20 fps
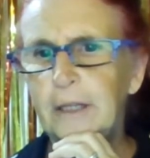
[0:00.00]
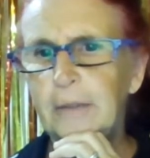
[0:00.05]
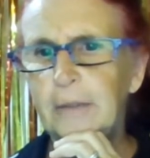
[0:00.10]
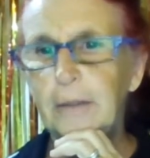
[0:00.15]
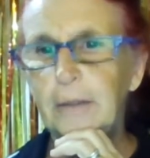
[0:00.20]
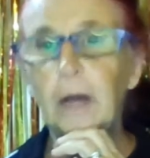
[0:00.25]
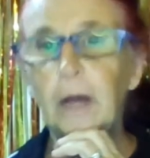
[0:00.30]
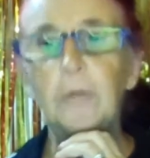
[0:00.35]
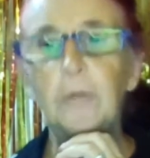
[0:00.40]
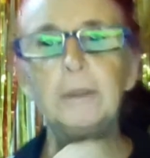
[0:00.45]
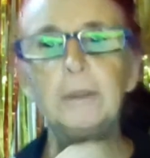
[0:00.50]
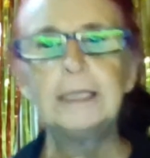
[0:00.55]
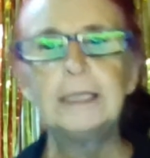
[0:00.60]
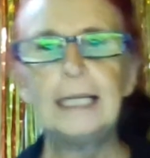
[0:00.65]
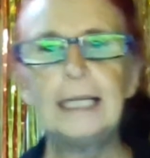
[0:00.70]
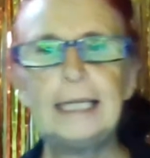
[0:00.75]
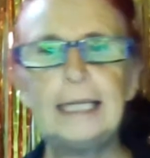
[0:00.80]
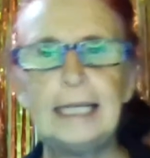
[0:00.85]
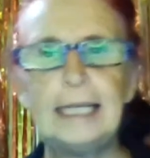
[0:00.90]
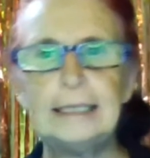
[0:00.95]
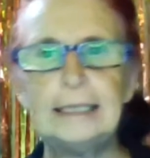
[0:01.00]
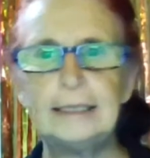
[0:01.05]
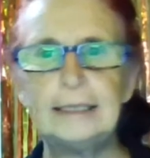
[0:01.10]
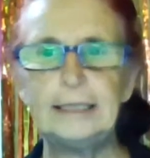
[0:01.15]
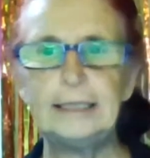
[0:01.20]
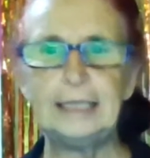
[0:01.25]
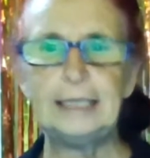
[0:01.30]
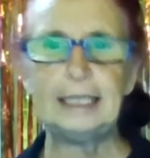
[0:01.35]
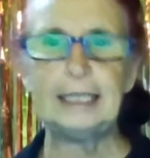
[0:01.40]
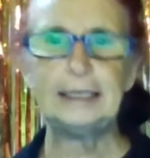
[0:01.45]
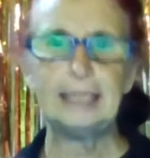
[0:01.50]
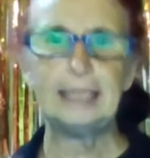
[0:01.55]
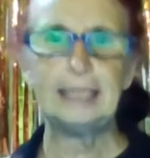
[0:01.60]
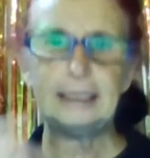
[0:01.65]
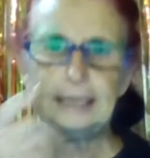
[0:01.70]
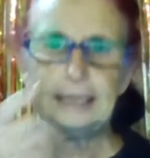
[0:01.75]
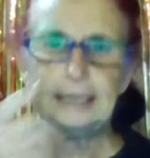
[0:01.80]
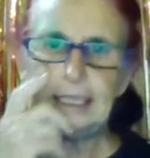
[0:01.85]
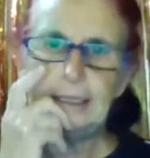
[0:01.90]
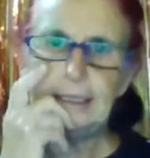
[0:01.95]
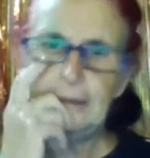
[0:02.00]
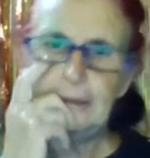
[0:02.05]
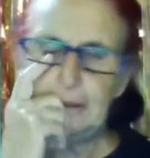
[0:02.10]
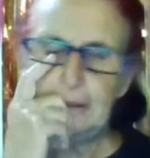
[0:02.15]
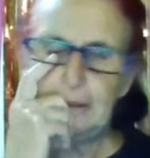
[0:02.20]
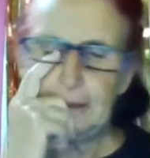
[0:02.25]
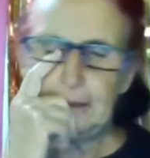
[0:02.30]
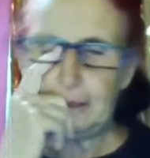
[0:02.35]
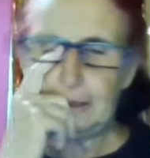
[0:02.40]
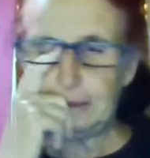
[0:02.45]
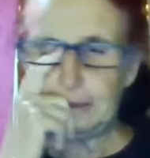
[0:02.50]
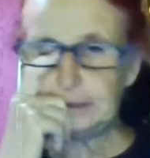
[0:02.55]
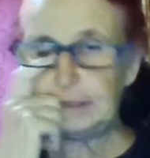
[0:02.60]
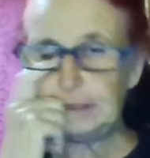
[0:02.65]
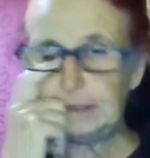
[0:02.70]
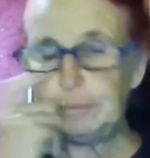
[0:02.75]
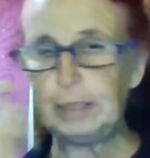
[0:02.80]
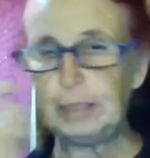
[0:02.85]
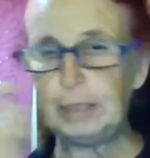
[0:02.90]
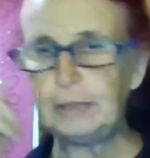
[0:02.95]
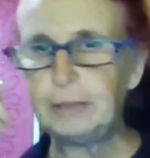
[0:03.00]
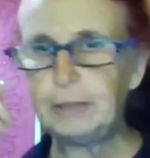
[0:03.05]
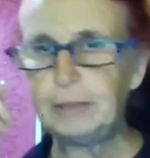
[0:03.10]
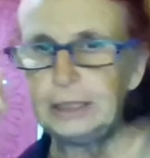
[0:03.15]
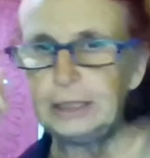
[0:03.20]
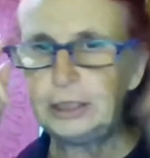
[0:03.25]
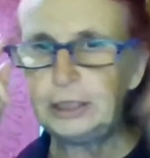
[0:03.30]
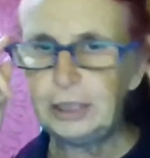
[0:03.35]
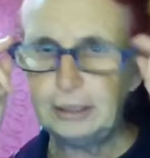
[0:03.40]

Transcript: Oh, was that yes? Yes, as in answered my question,